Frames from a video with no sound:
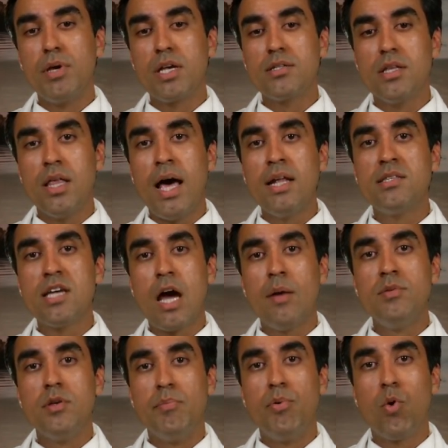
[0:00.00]
because a lot of
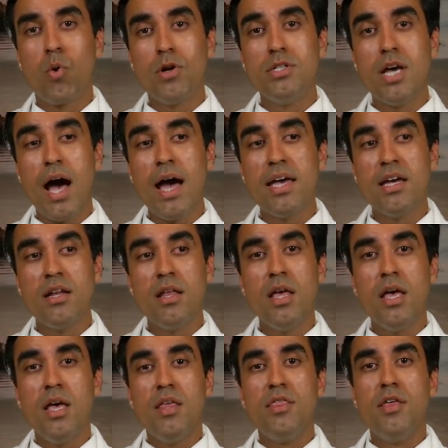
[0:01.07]
times a poor diet
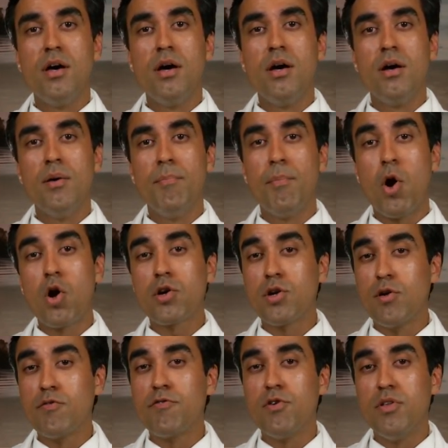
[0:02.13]
the
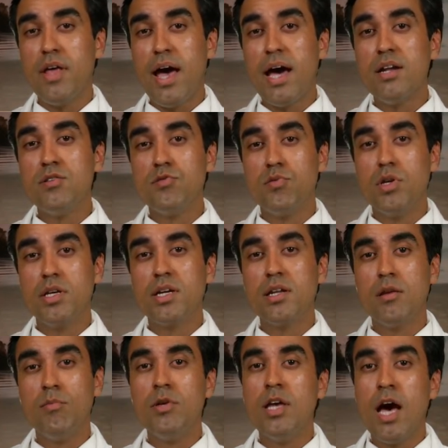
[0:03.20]
marker for that is really
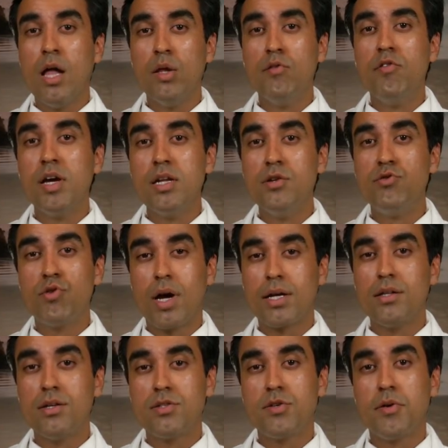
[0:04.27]
going to be elevated
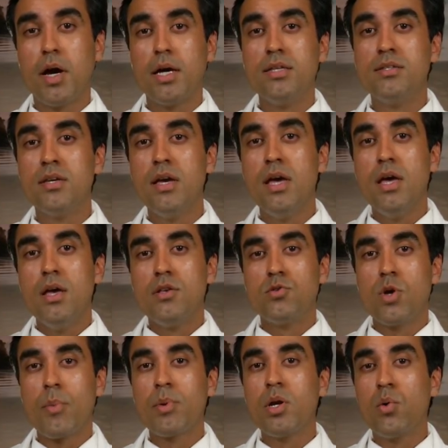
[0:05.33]
triglycerides.
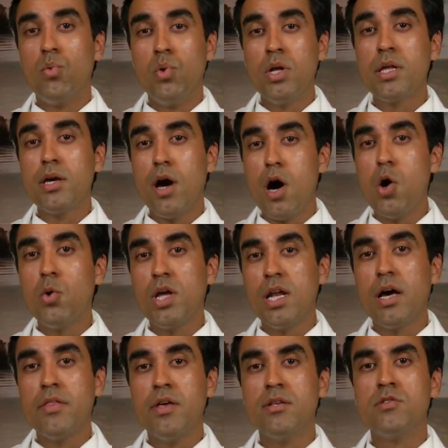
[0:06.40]
So I'm going to really hone
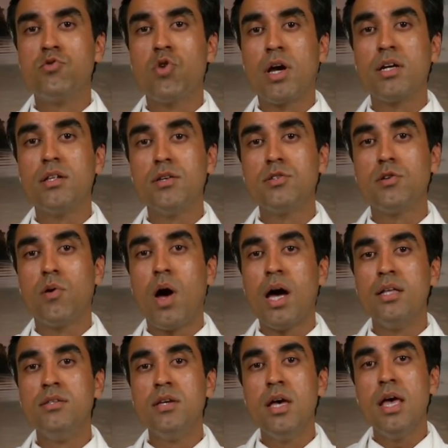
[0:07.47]
in on the
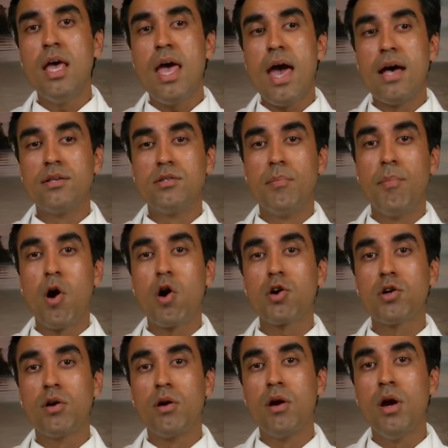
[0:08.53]
triglycerides as a
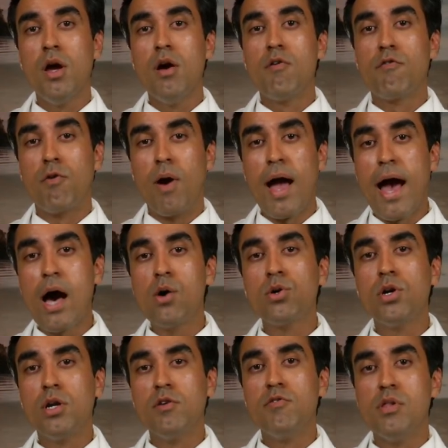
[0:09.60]
marker for
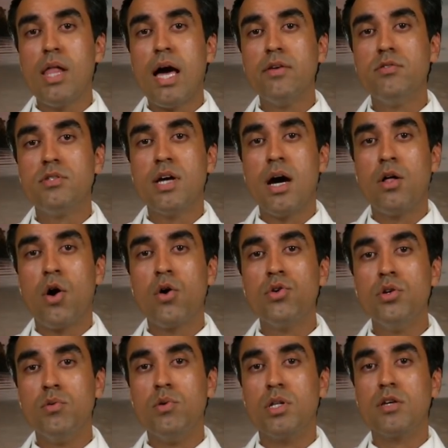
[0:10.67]
how good of a lifestyle
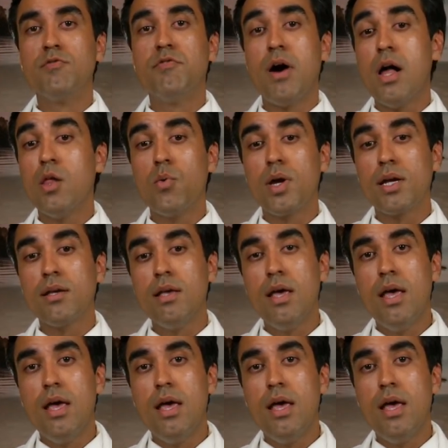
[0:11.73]
are you really following.